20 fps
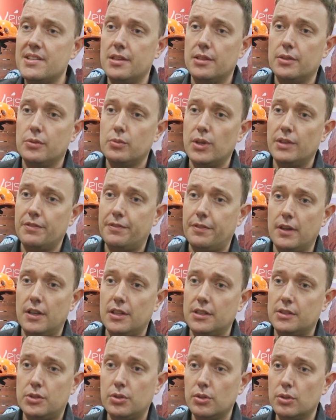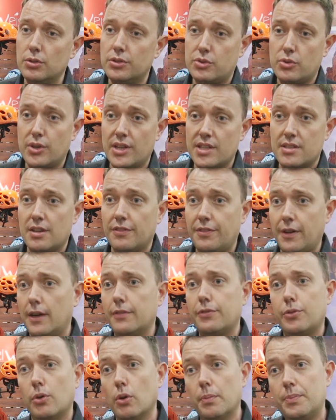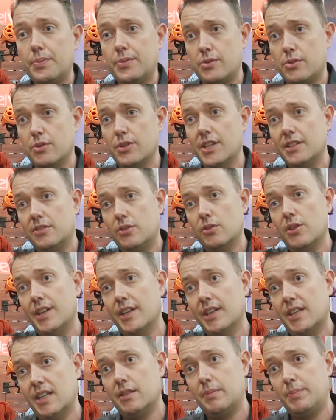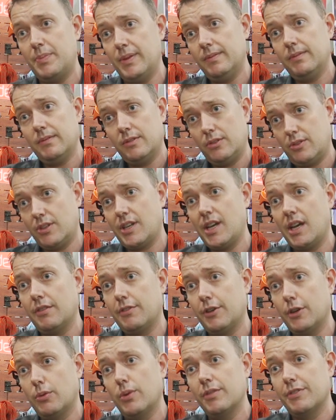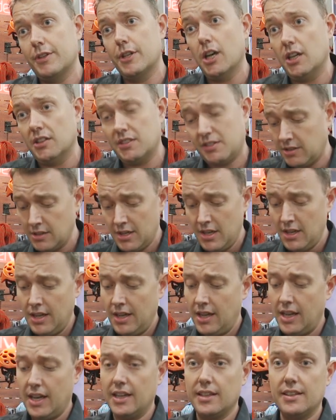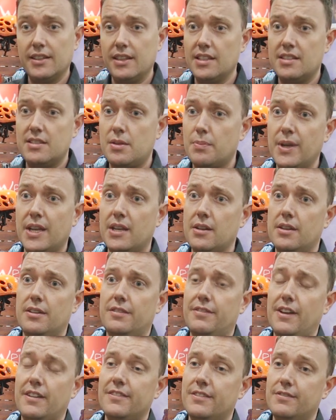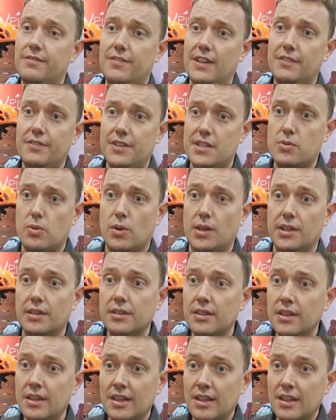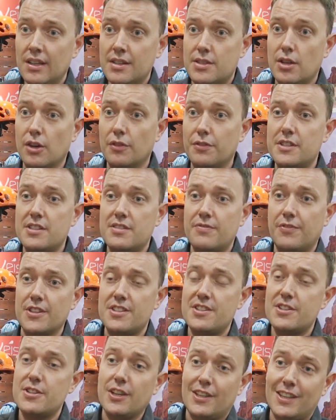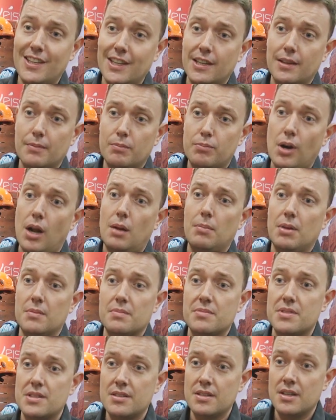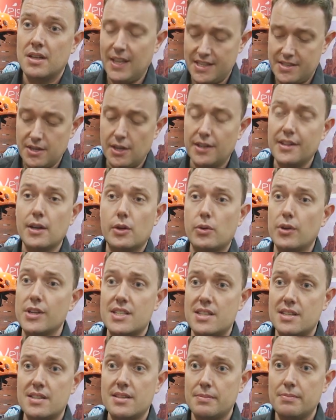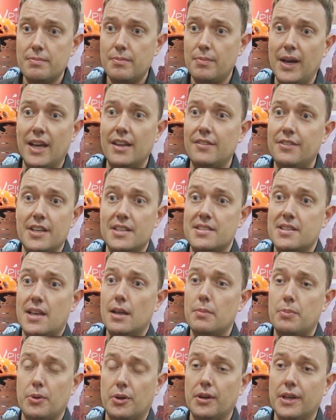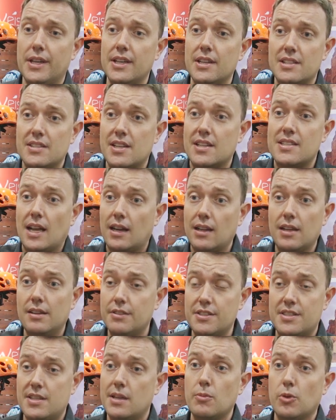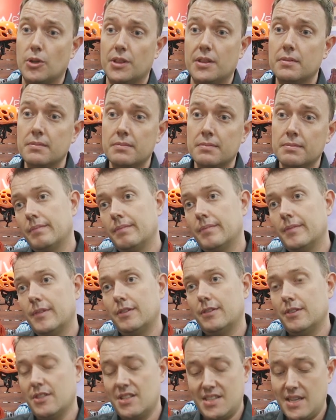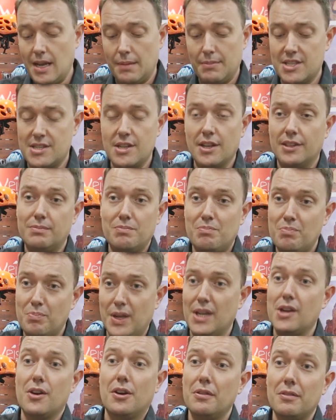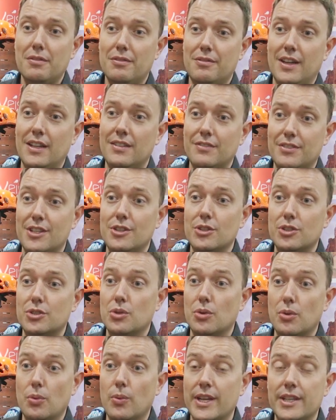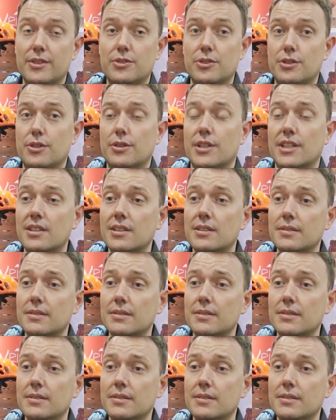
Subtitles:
down with two strands of half ropes, you need to link it together with a knot, and it's a bigger knot than this one. So the stacking problems is not increased by the Escaper, it is exactly the same one. The stem is not bigger than the usual way to do it.